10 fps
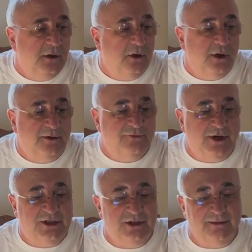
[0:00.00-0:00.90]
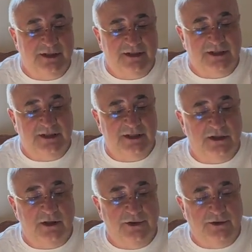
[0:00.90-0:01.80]
All right, for H M S sixteen
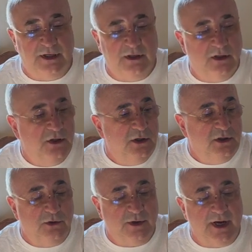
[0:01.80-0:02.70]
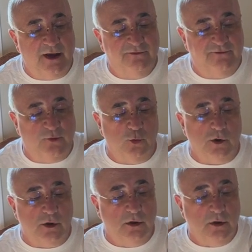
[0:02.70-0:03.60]
hundred, you can have
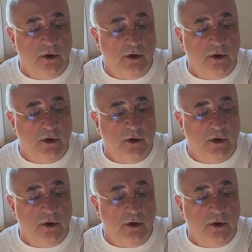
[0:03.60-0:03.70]
four.